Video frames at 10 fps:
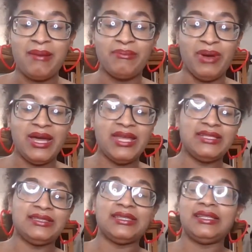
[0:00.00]

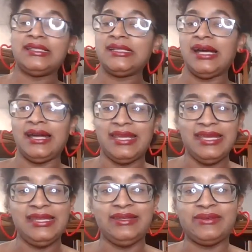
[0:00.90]
But
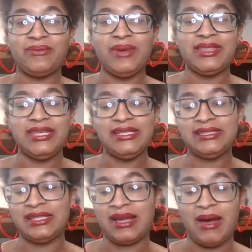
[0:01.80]
again, with
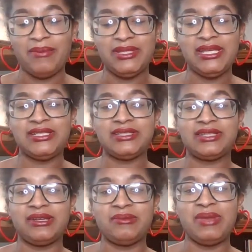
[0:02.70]
this, the competition is
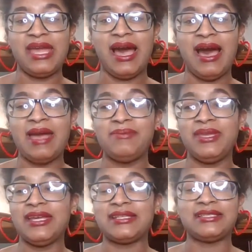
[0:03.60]
going to be high
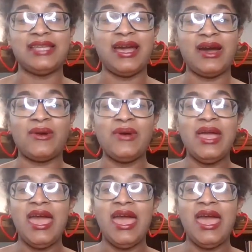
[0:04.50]
because now